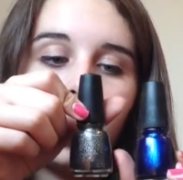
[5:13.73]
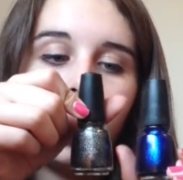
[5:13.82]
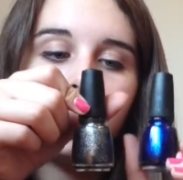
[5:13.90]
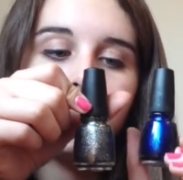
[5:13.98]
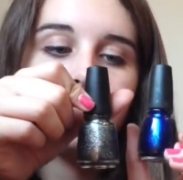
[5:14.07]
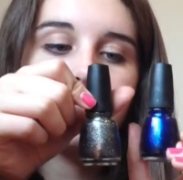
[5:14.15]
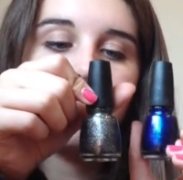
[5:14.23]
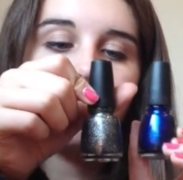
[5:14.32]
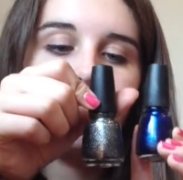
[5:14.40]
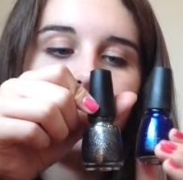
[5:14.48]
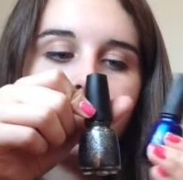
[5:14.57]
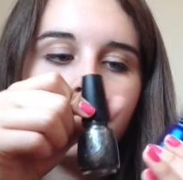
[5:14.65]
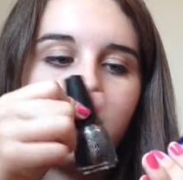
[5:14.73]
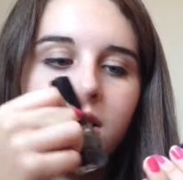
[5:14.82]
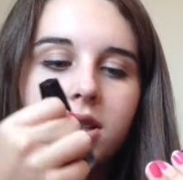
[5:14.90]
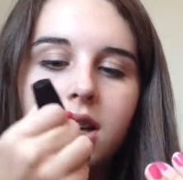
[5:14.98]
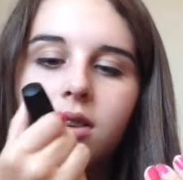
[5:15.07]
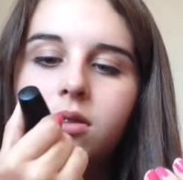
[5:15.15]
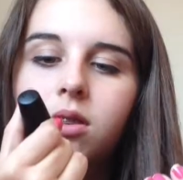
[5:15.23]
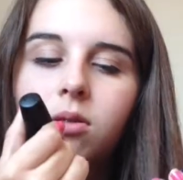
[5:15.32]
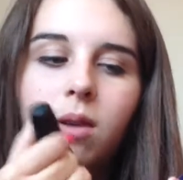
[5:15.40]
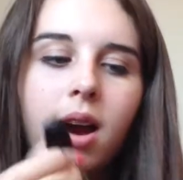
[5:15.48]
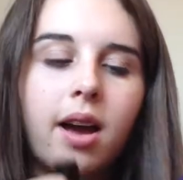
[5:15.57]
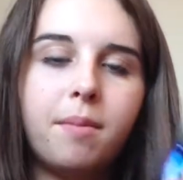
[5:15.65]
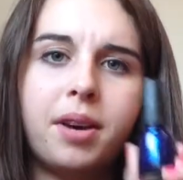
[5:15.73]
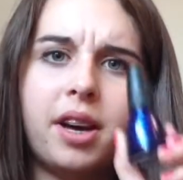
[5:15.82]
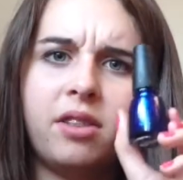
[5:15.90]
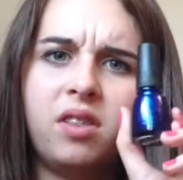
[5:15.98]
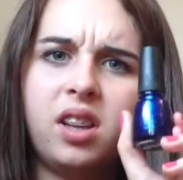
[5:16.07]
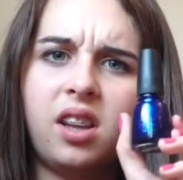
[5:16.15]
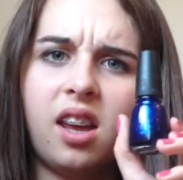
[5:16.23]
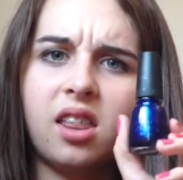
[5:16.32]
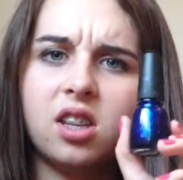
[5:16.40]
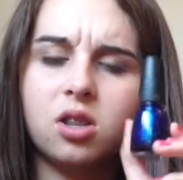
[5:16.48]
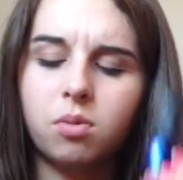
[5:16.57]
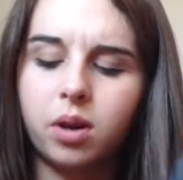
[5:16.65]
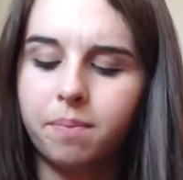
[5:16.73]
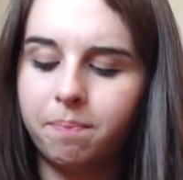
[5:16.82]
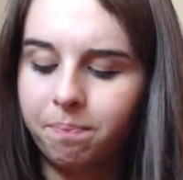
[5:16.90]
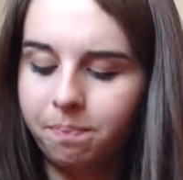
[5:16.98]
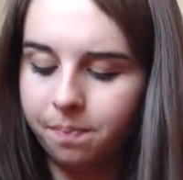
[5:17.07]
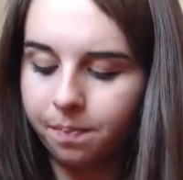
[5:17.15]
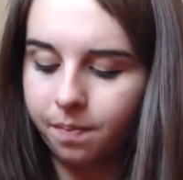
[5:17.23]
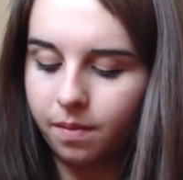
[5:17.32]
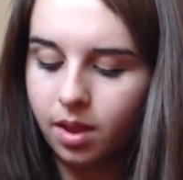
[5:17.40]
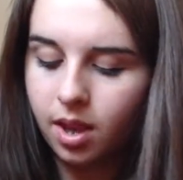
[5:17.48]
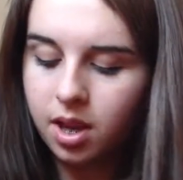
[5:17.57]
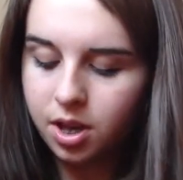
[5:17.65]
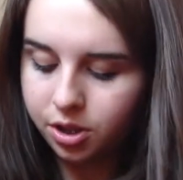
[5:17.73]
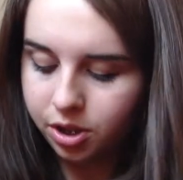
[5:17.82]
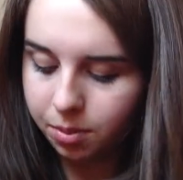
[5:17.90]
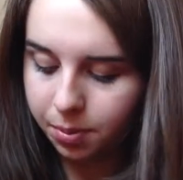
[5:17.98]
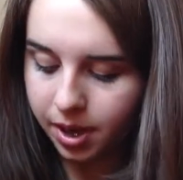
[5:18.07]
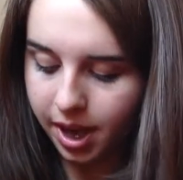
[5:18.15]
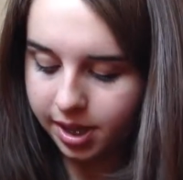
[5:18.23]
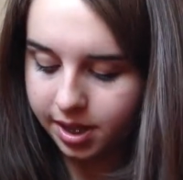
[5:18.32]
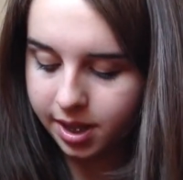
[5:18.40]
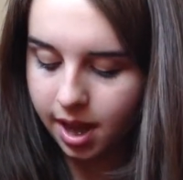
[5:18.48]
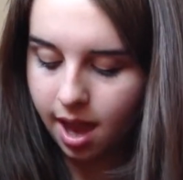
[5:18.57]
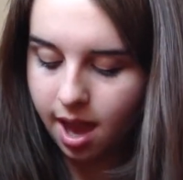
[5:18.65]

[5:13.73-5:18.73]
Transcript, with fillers: I just love these colors. I don't know why. I really like this one. It's super nice.